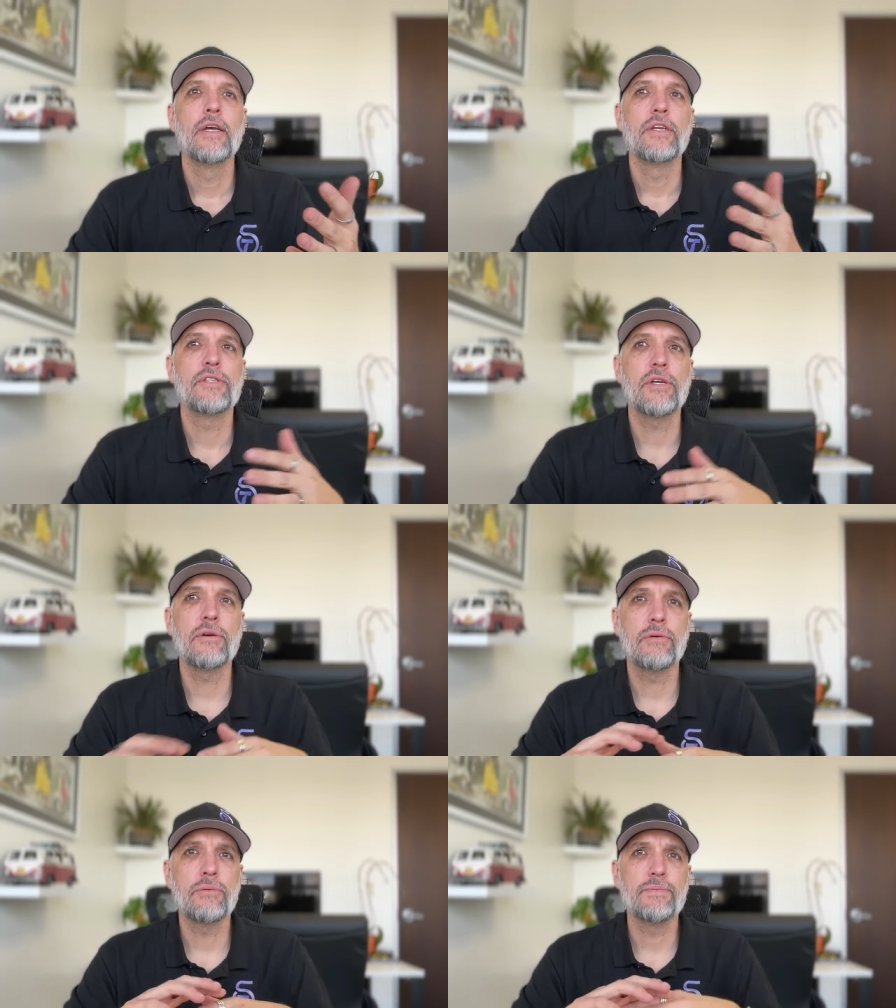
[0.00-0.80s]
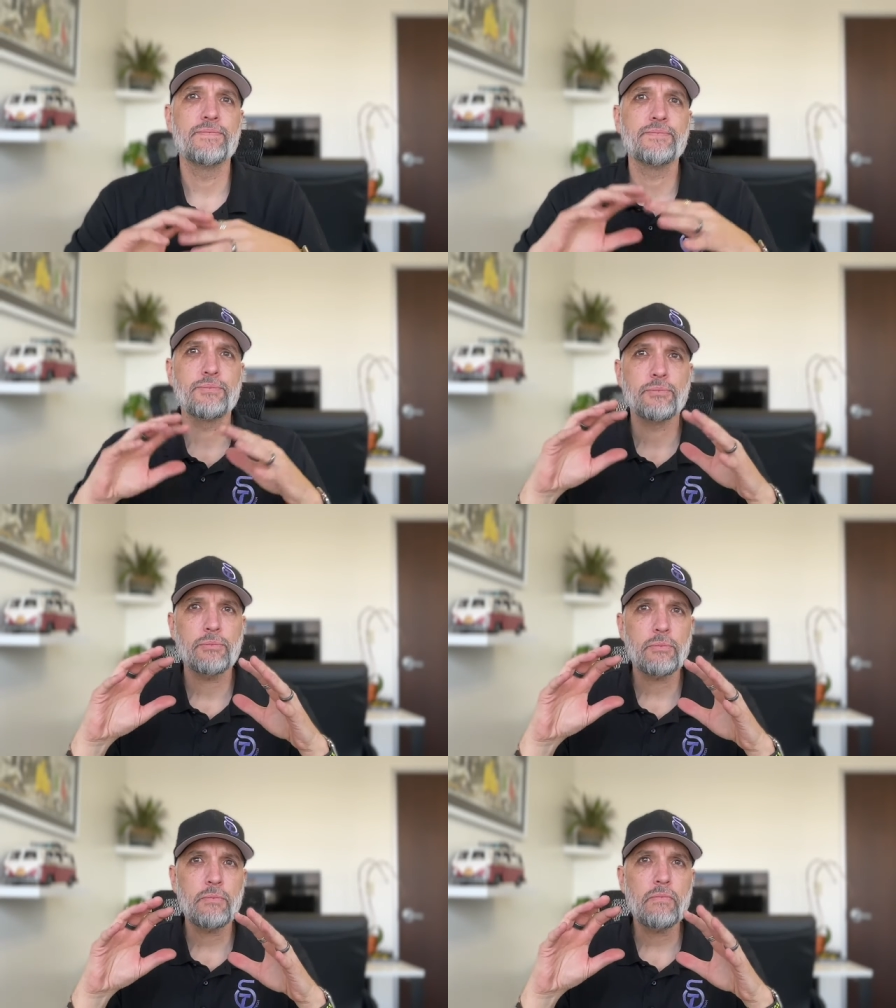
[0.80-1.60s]
So
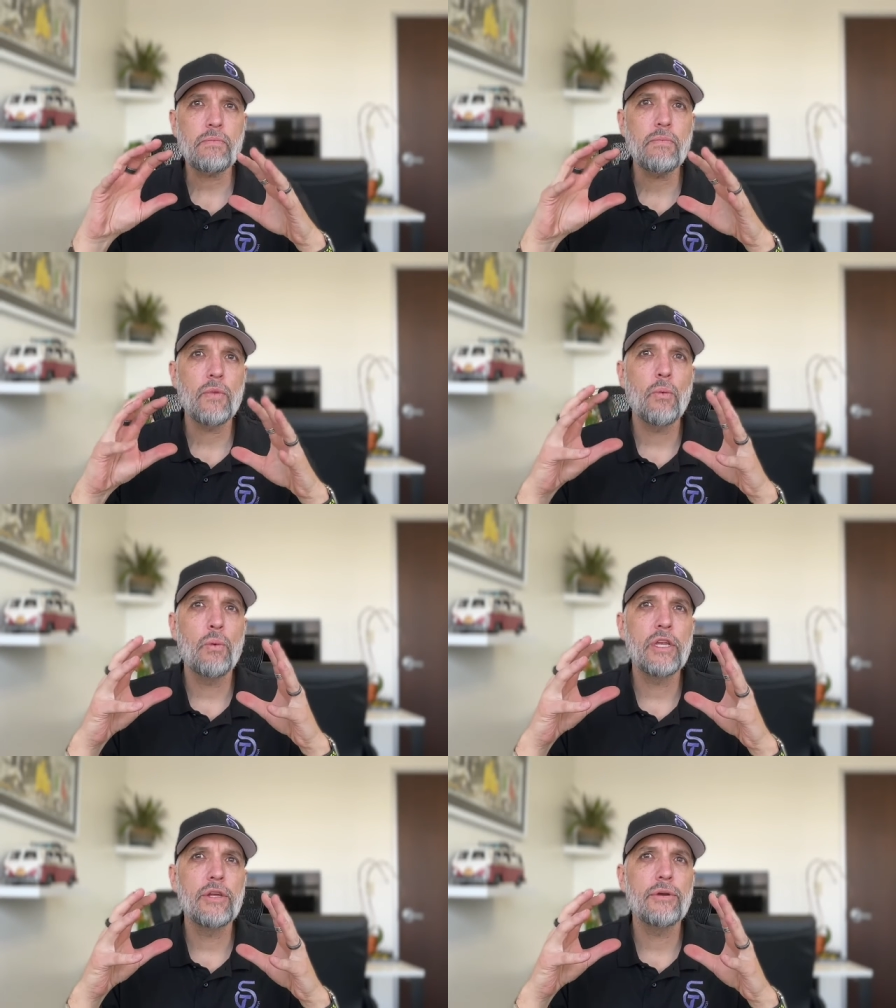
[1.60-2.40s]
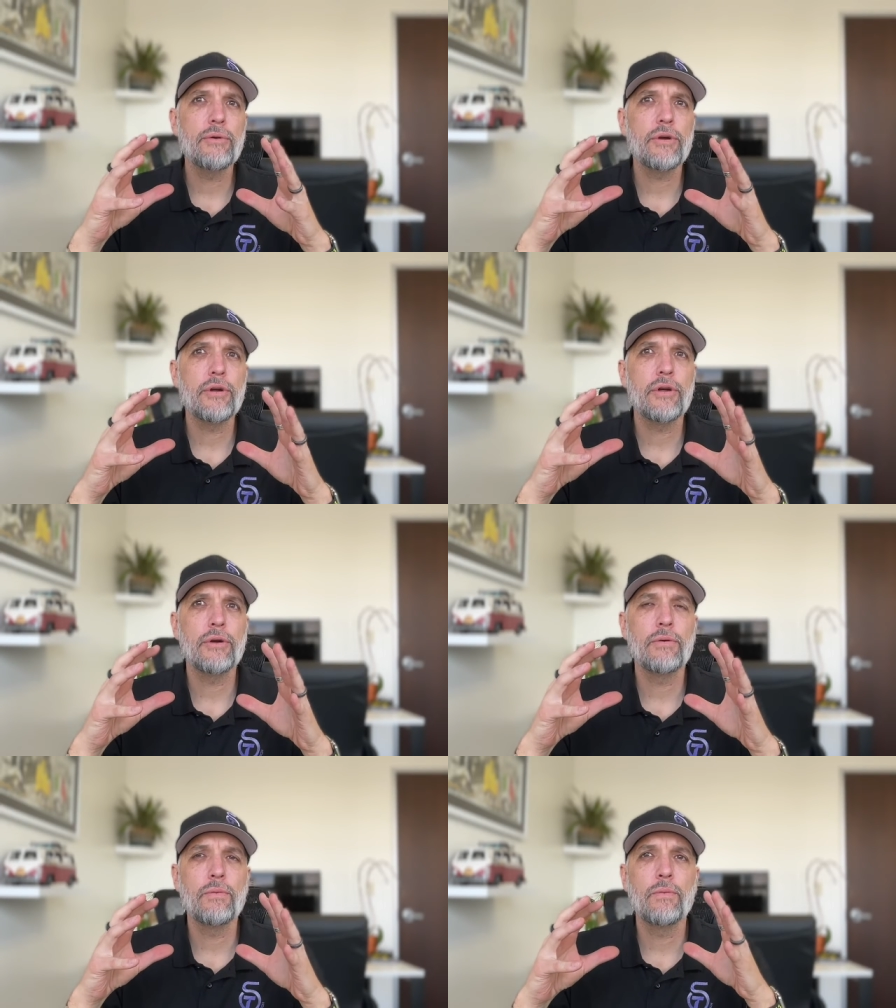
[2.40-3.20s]
when you're
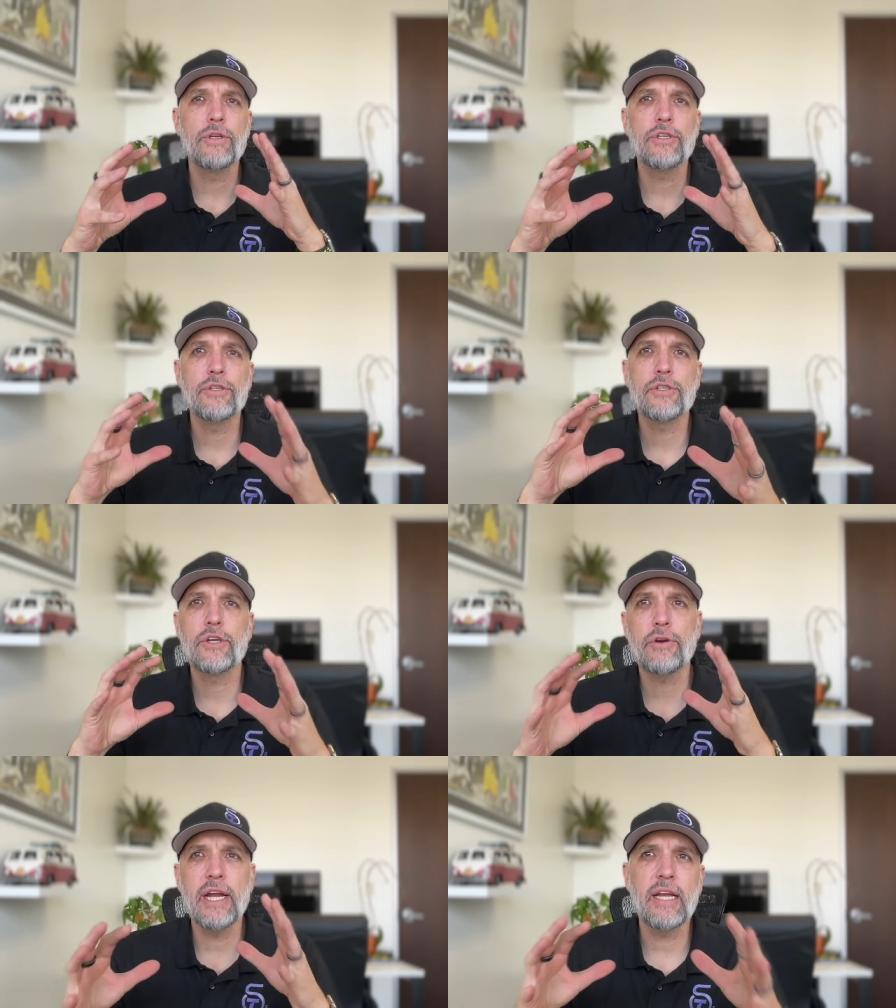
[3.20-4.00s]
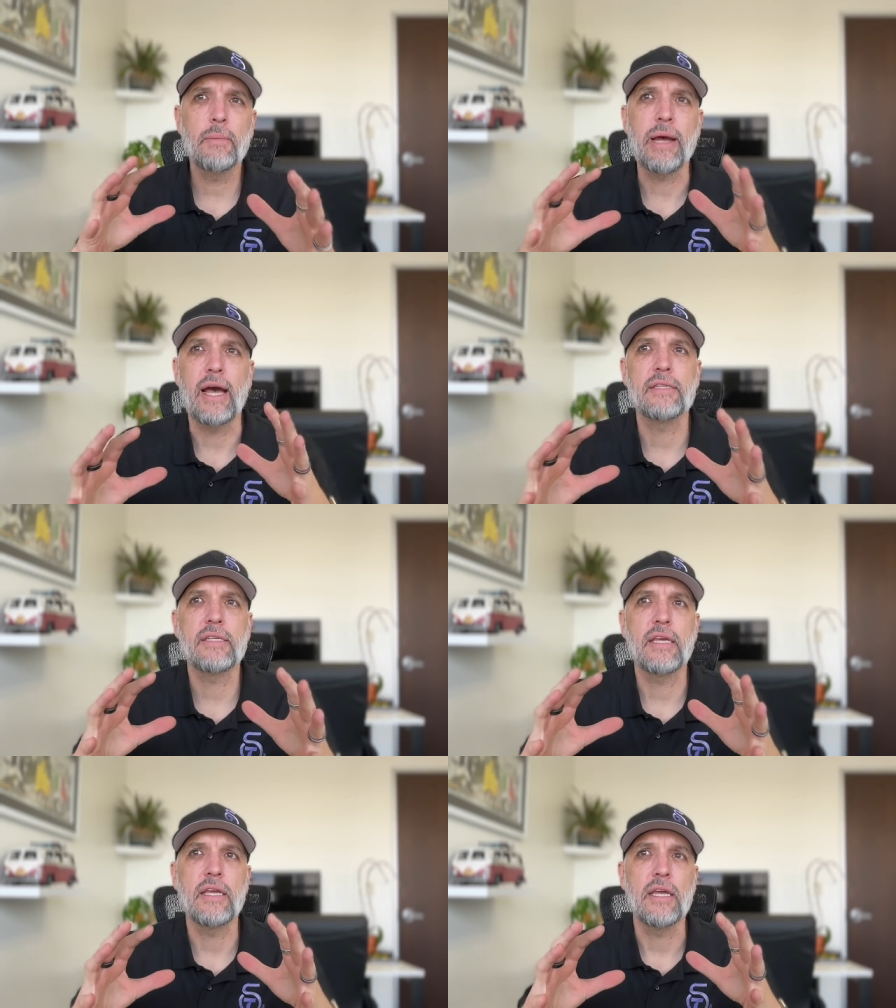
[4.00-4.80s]
when you're creating a
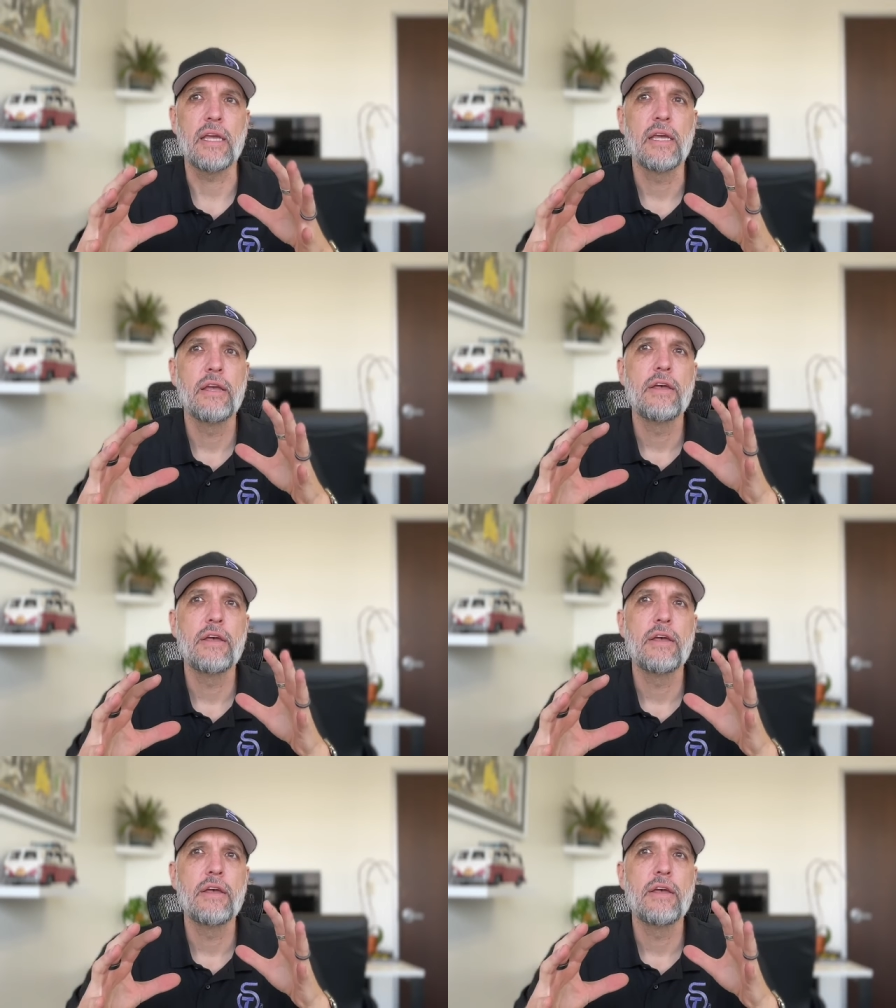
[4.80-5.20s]
passkey,